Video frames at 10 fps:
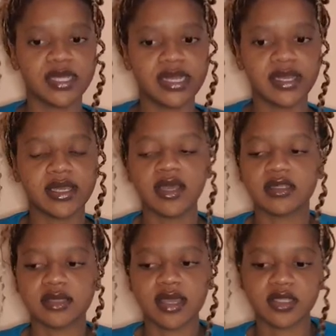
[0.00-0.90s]
Like
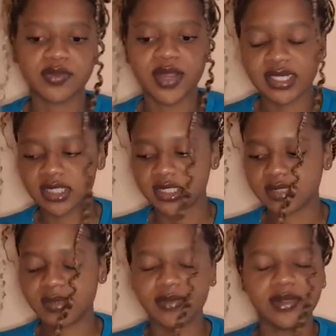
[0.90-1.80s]
I'd practice
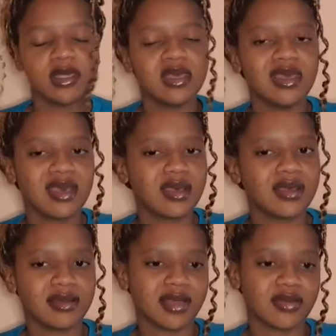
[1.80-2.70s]
maybe,
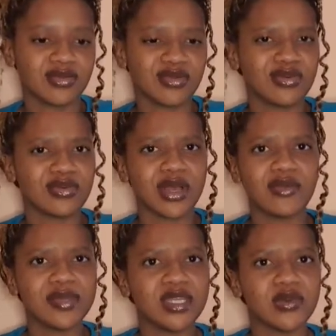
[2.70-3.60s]
I don't know how
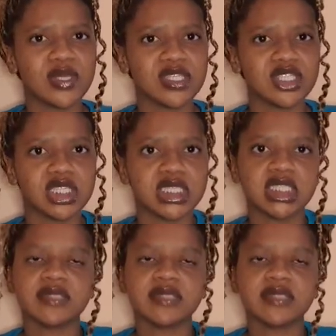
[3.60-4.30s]
many questions,